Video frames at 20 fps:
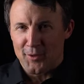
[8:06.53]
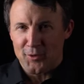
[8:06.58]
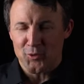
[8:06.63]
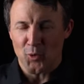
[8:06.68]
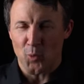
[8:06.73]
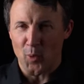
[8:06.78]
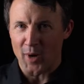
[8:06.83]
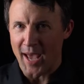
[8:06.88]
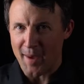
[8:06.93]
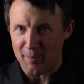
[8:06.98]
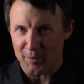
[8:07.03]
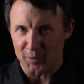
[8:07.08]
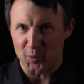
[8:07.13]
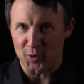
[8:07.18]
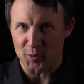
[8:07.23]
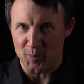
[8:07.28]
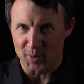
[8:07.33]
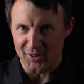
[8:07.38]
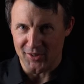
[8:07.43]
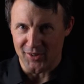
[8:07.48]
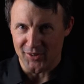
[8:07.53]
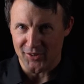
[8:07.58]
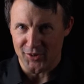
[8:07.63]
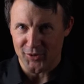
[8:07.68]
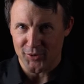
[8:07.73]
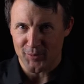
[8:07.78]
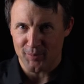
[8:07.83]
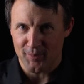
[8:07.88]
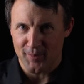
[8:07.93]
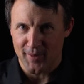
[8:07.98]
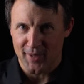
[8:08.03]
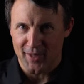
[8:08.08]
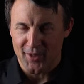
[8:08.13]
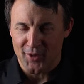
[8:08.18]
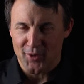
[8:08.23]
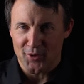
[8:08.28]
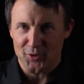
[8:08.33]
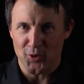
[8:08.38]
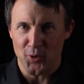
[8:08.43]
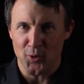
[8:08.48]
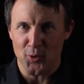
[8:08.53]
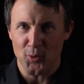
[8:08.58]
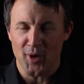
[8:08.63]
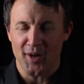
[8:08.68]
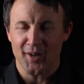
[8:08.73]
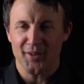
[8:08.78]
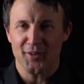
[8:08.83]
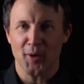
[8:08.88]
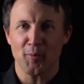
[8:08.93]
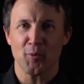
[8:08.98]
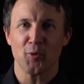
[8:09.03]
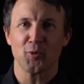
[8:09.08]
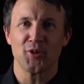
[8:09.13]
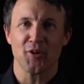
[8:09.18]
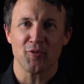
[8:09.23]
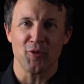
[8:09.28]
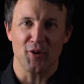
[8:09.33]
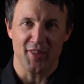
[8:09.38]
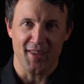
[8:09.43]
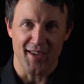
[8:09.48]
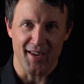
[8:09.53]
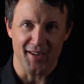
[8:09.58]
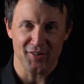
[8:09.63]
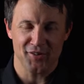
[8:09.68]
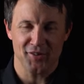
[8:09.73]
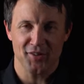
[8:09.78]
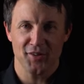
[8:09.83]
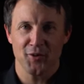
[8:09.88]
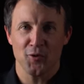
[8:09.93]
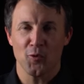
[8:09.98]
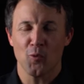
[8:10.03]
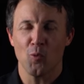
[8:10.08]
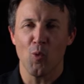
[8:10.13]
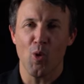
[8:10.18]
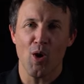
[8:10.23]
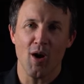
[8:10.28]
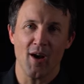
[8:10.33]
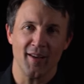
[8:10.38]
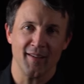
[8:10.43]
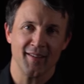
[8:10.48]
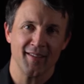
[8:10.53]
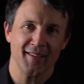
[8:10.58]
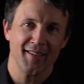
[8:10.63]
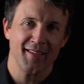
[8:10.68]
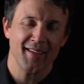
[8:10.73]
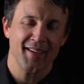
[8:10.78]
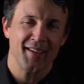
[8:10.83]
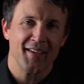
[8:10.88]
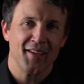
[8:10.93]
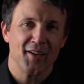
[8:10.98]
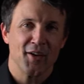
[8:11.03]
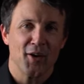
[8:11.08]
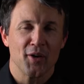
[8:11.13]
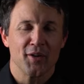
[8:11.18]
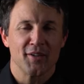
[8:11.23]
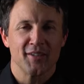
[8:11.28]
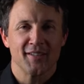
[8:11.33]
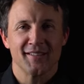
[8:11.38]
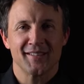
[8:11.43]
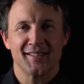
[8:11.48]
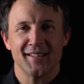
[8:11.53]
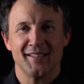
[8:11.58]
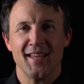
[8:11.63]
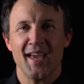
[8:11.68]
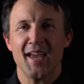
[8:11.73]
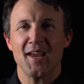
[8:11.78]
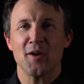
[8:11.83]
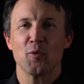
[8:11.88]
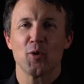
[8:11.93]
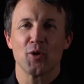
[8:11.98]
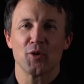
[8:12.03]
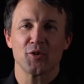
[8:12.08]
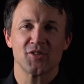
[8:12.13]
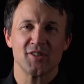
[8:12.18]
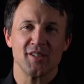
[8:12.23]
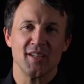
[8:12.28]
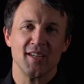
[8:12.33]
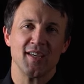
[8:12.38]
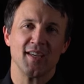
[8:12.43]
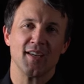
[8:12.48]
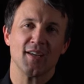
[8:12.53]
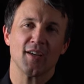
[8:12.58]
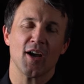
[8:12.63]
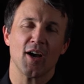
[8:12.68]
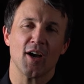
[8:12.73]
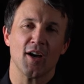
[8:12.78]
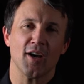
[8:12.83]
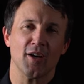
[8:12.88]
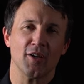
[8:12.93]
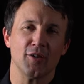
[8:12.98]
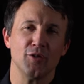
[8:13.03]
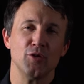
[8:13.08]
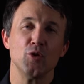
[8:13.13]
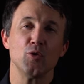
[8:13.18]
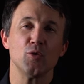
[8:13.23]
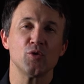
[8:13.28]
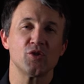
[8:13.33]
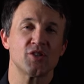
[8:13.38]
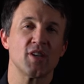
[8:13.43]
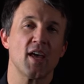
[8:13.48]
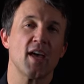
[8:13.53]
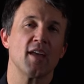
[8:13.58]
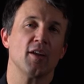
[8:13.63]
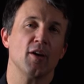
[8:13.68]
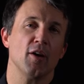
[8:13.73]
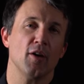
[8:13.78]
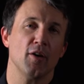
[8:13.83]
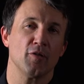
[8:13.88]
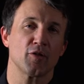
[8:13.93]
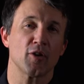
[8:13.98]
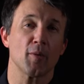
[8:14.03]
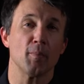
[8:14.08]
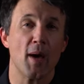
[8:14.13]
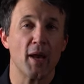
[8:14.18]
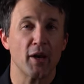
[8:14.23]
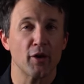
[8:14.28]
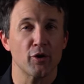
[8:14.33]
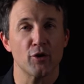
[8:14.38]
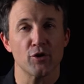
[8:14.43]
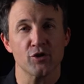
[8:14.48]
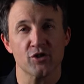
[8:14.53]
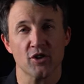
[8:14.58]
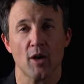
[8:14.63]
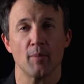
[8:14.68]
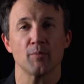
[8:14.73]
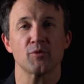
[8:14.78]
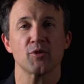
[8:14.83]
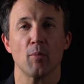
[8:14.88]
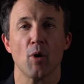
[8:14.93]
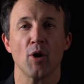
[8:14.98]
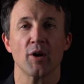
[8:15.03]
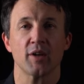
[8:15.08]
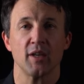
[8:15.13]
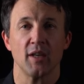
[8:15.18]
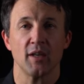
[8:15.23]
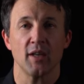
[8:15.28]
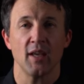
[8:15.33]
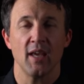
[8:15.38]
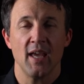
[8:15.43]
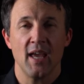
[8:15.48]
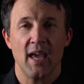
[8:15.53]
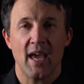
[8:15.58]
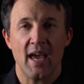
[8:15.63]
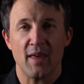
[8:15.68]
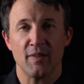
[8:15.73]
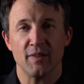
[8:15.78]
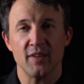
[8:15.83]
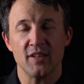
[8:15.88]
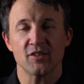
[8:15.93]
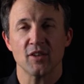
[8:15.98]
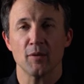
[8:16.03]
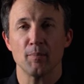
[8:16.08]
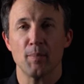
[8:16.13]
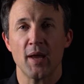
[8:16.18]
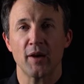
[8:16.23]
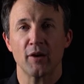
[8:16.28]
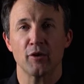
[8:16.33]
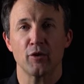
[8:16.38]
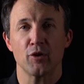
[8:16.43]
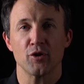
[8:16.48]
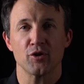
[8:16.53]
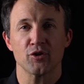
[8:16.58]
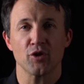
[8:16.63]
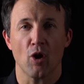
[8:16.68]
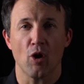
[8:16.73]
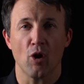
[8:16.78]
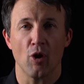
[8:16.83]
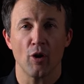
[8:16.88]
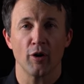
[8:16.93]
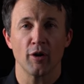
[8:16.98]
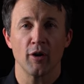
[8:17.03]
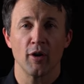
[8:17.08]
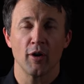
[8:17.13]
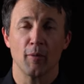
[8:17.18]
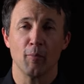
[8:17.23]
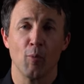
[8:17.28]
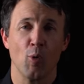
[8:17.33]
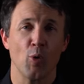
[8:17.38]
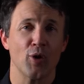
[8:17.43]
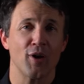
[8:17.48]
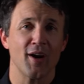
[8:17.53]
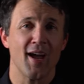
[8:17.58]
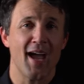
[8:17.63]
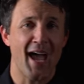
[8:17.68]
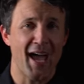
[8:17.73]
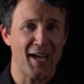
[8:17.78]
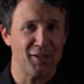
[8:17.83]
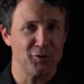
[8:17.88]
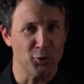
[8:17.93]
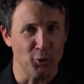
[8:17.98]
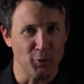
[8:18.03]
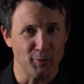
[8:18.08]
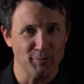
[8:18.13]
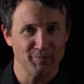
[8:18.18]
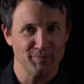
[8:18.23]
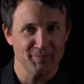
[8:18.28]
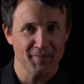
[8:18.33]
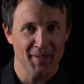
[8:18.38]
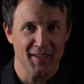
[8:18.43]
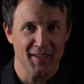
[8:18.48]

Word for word: so what happened with businesses? So a couple of different things. One, today we're seeing a new set of competitors come to market, and these competitors are more agile.